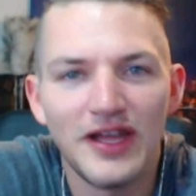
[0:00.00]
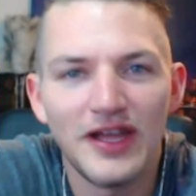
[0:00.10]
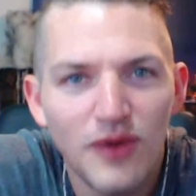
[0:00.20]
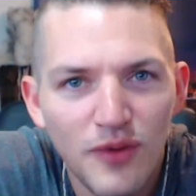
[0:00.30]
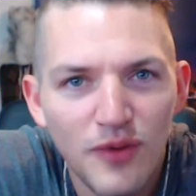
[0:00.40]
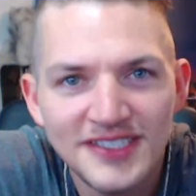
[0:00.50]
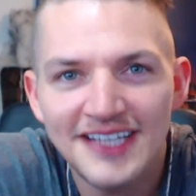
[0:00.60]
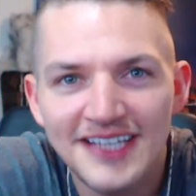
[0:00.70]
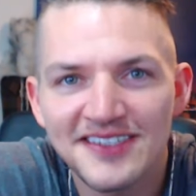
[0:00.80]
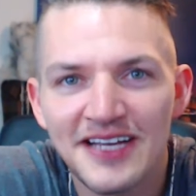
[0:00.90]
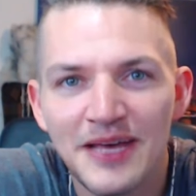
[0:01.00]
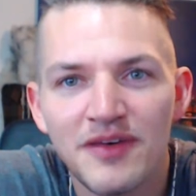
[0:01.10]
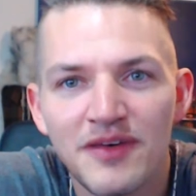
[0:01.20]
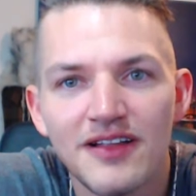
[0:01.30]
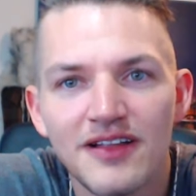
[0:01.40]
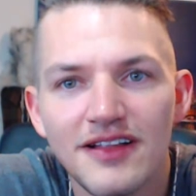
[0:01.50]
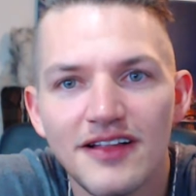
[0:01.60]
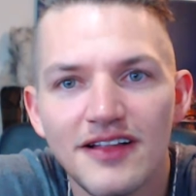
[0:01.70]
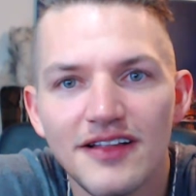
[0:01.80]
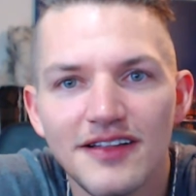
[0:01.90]
what's this guy's screen name?
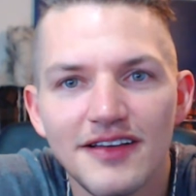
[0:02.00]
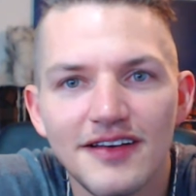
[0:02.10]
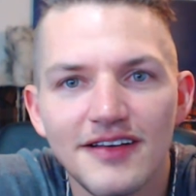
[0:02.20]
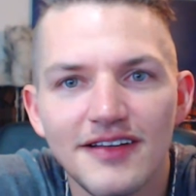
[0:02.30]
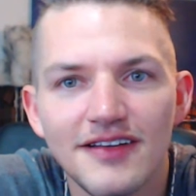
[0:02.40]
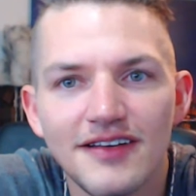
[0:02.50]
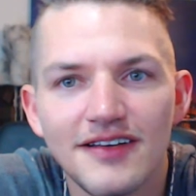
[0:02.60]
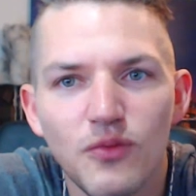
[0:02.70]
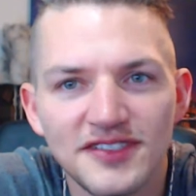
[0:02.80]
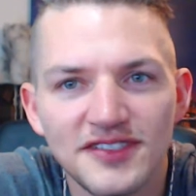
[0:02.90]
Who? What's the